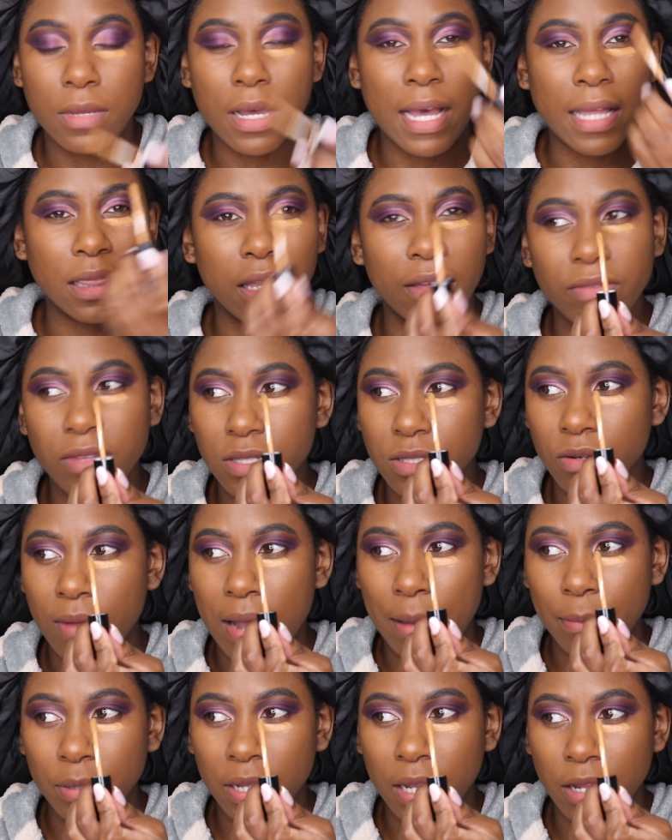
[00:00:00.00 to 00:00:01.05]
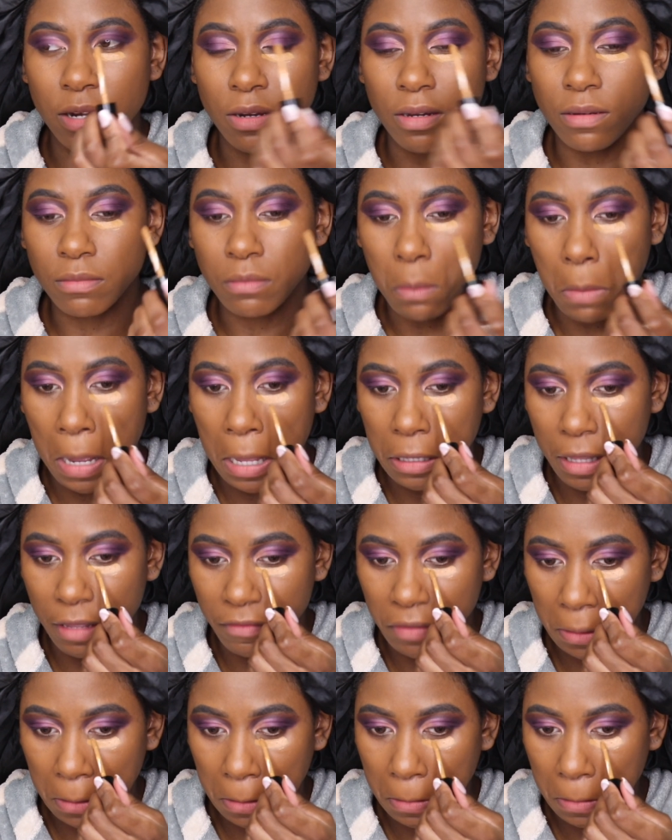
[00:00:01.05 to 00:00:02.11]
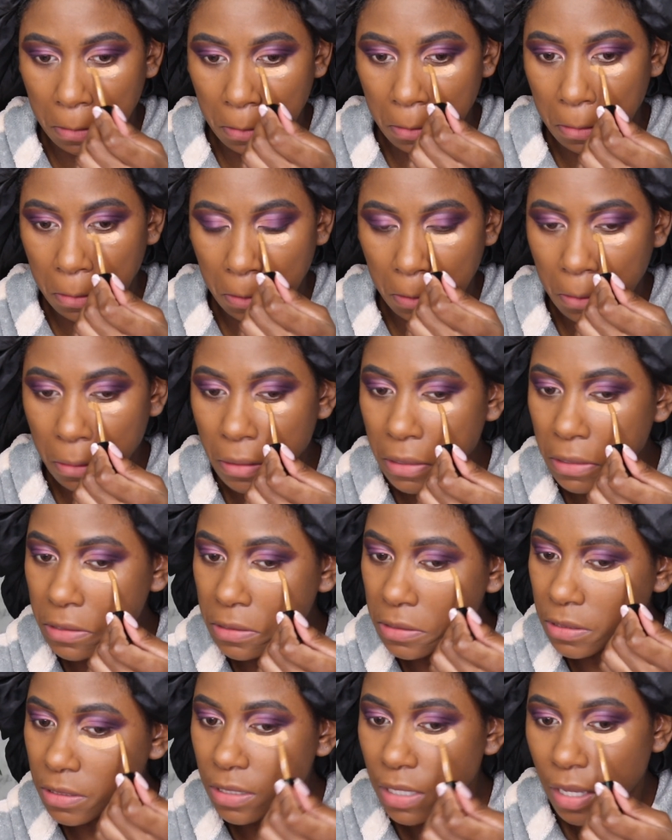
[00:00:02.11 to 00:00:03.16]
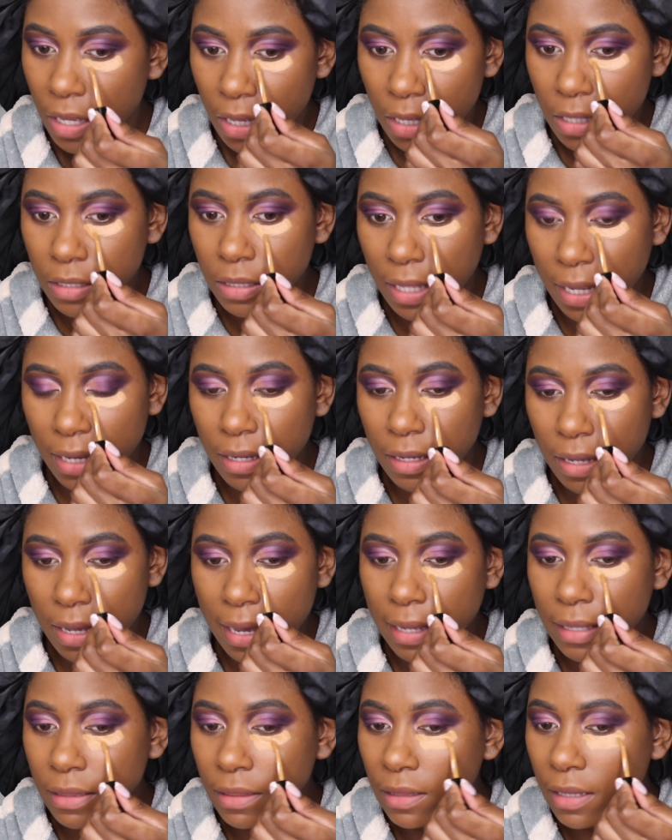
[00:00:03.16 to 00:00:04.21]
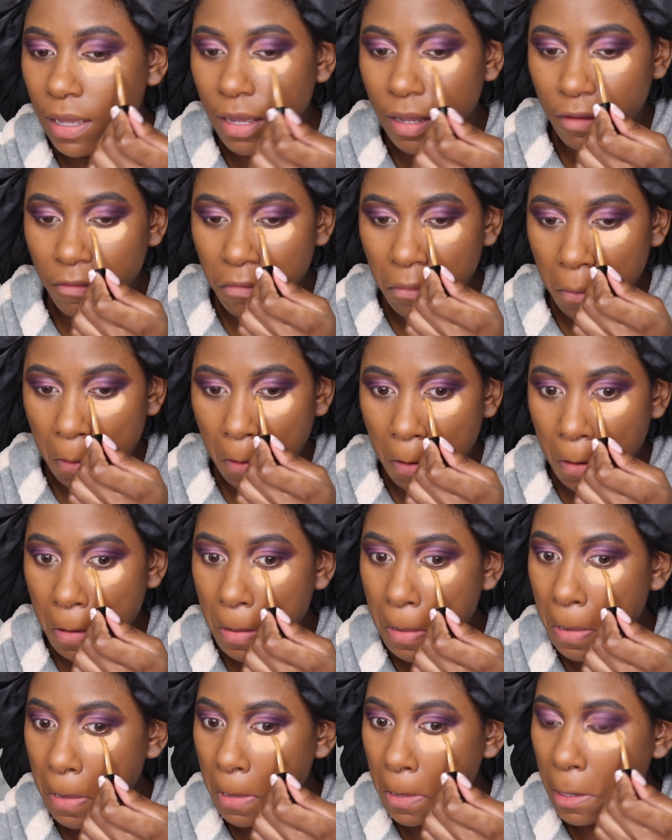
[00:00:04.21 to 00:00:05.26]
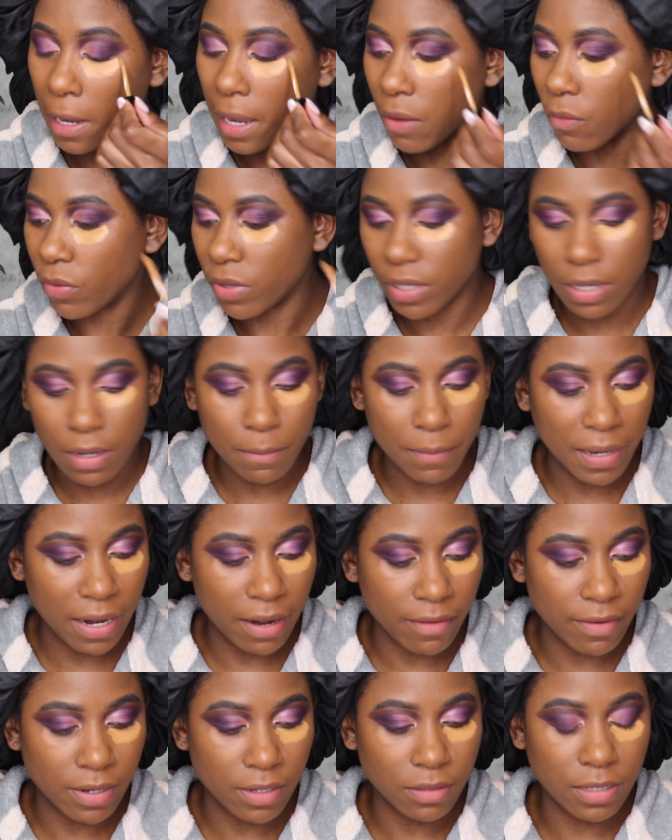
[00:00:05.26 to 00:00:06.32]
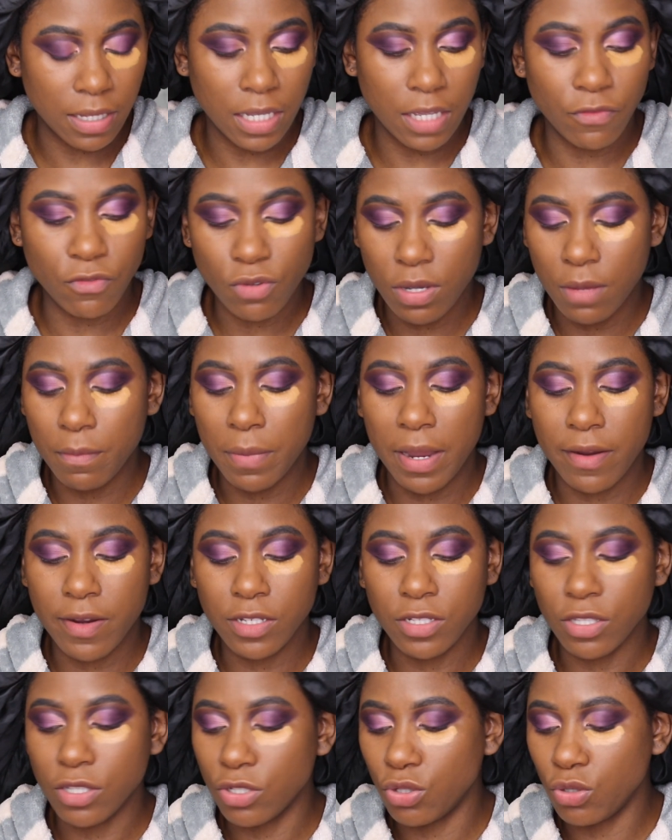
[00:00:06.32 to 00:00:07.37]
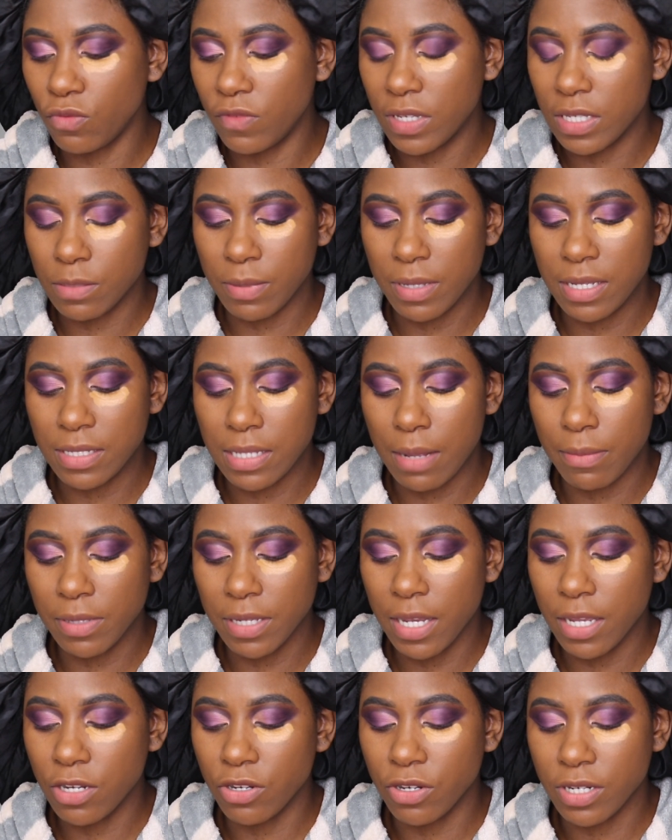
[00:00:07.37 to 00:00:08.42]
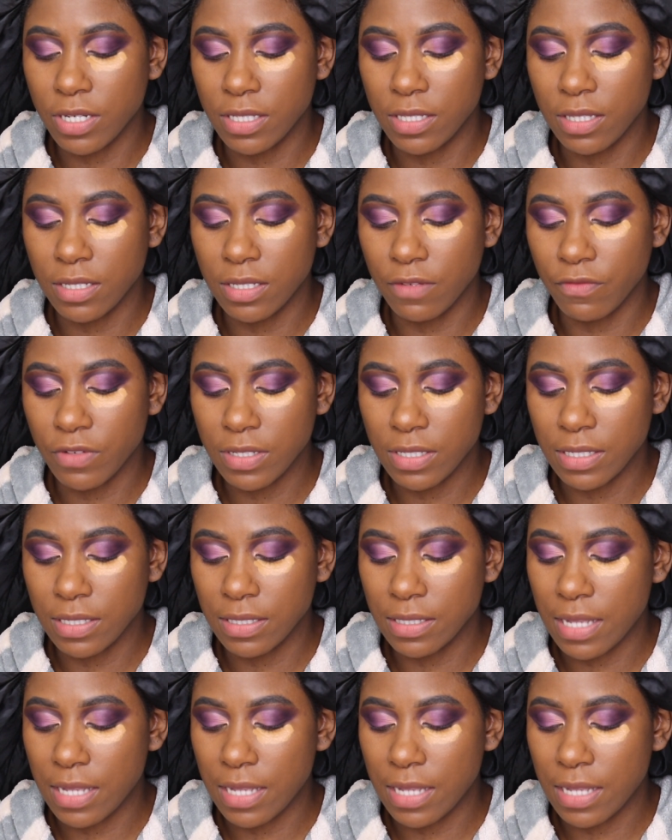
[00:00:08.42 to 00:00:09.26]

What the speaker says: I love this little applicator. I love it. It's like, I want to compare it. Like, if you compare it to the Juvia's Place applicator, you're going to see the difference in